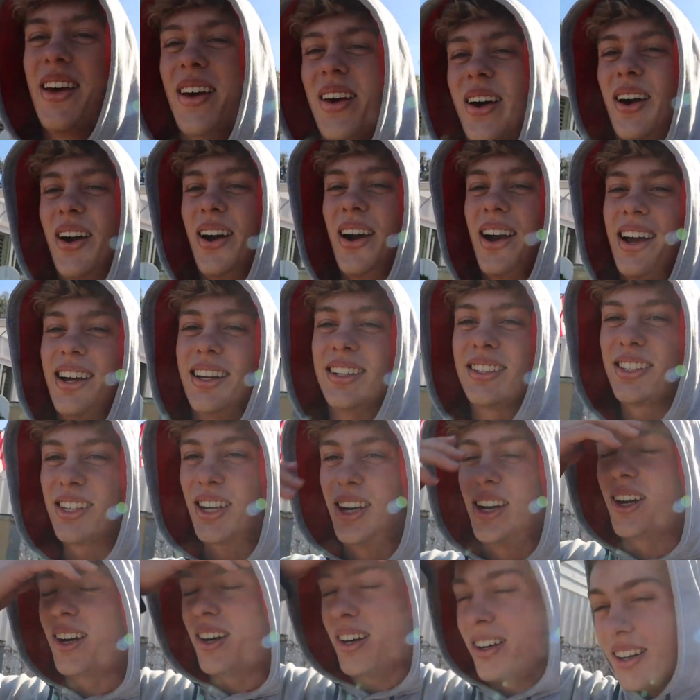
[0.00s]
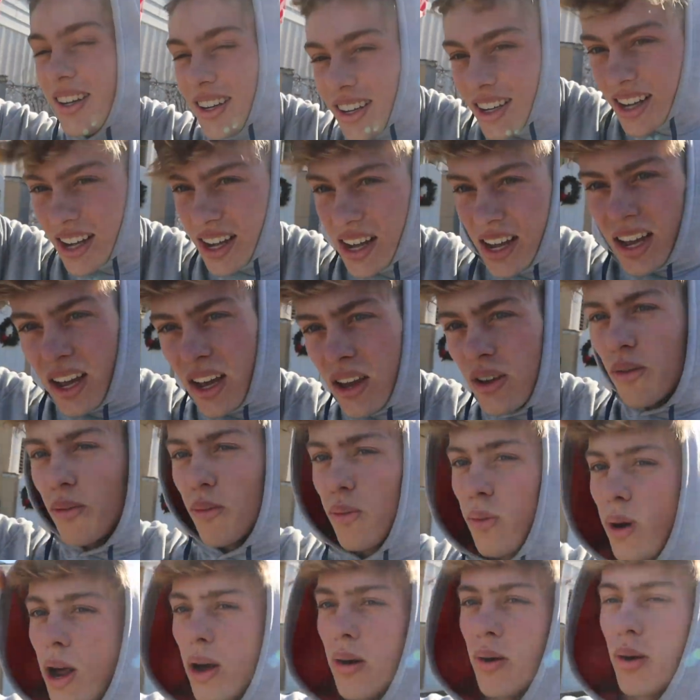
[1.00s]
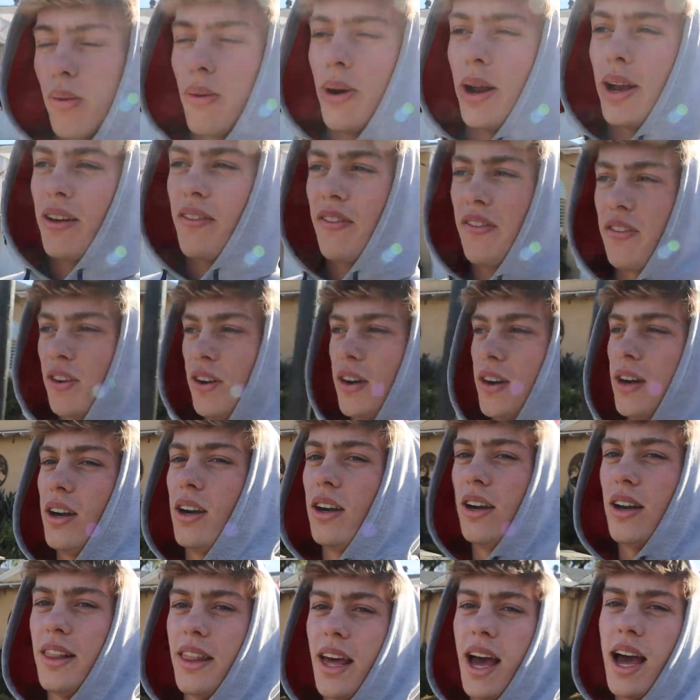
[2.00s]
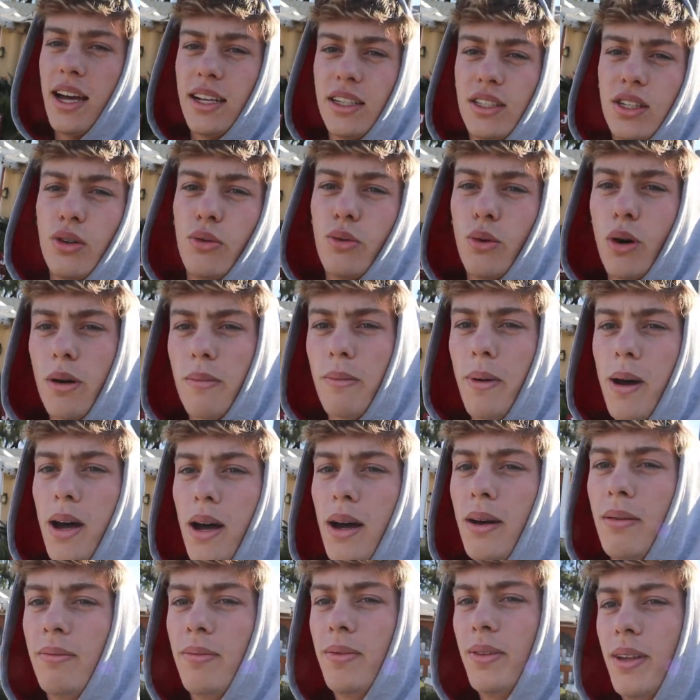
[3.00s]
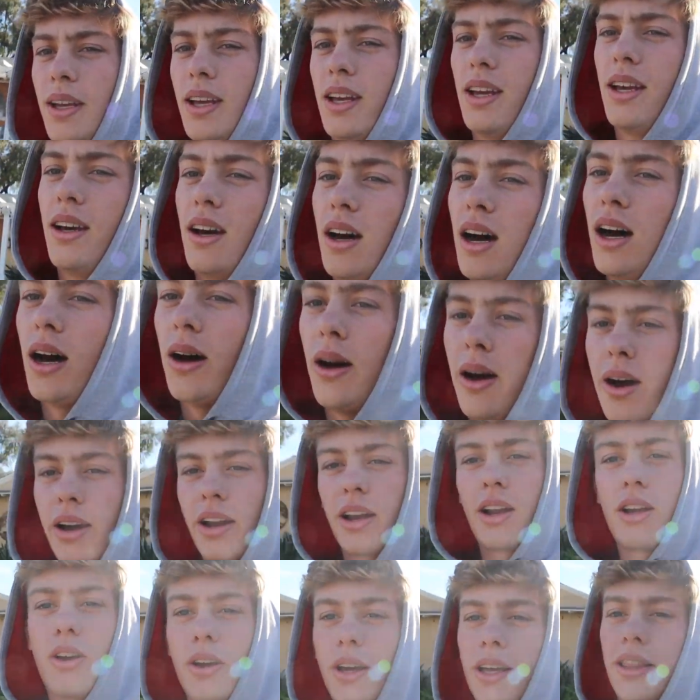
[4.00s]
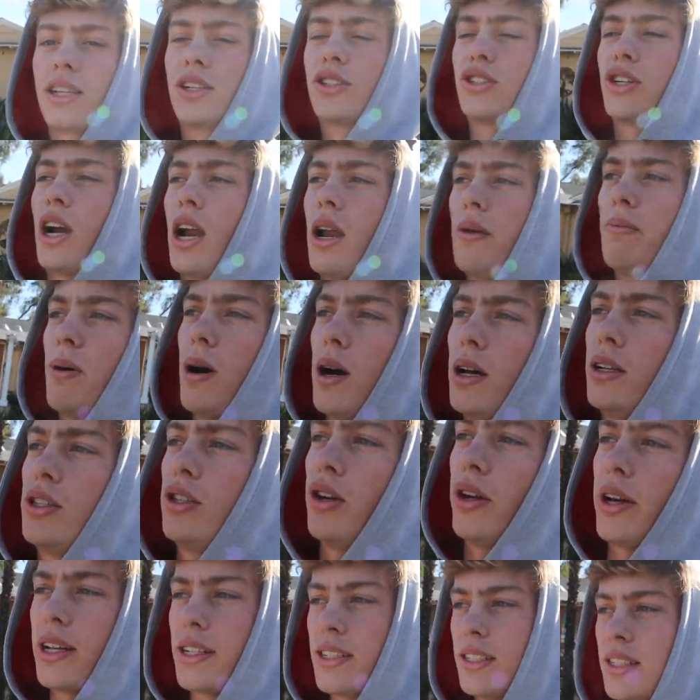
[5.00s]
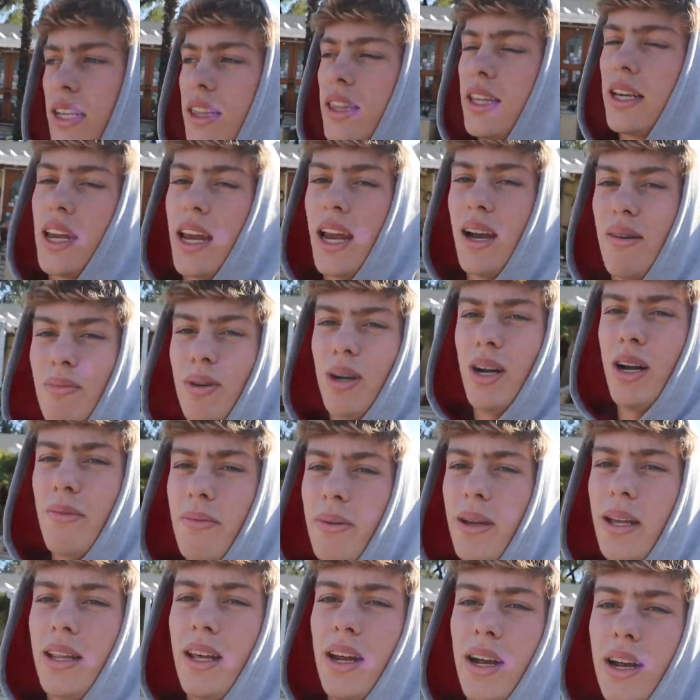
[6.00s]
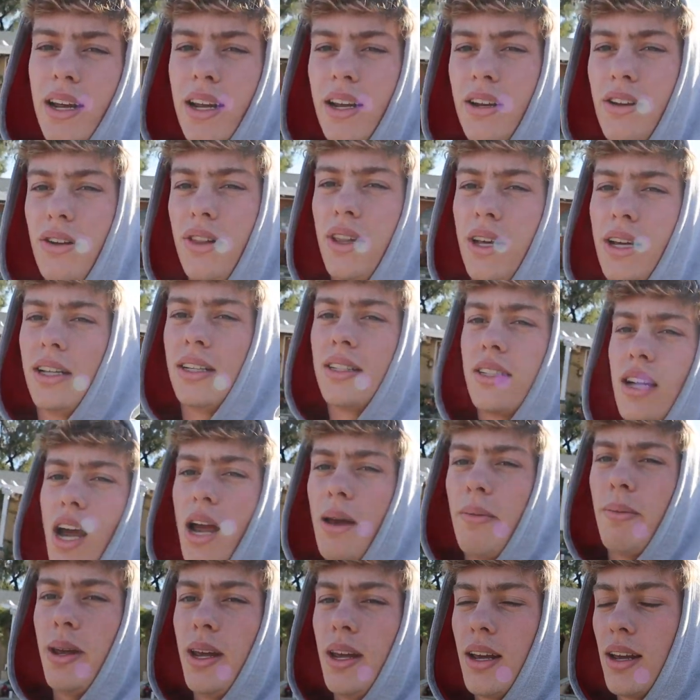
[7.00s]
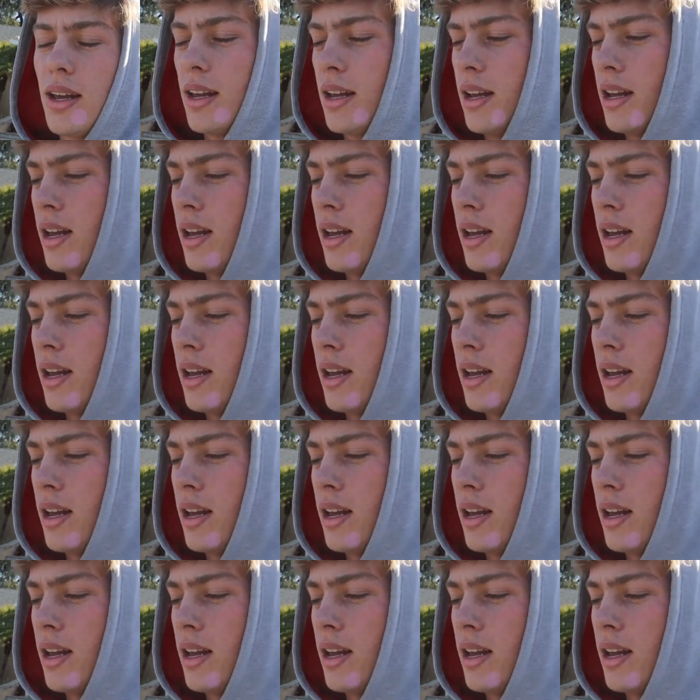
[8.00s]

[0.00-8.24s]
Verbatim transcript: All right, so while we're waiting for that to warm up, uh, I'm gonna go get the tripod so I can set the camera up and then I can do the timing.